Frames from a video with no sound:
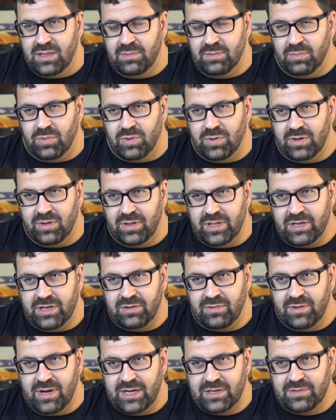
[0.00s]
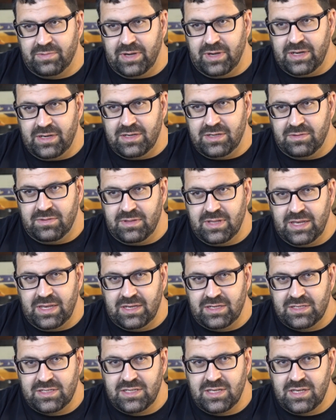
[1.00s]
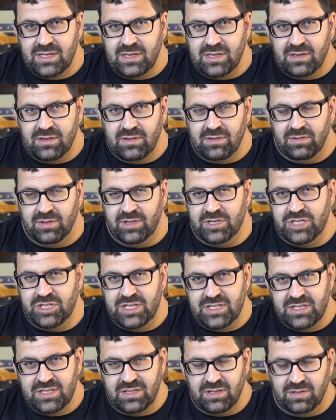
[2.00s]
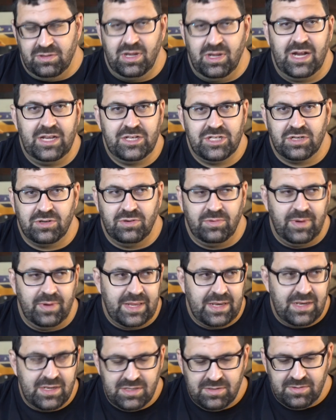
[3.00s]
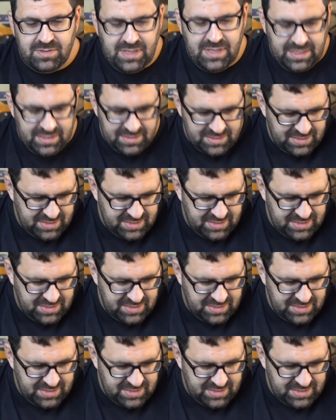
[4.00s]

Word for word: morally correct way to do things, the logical way to do things.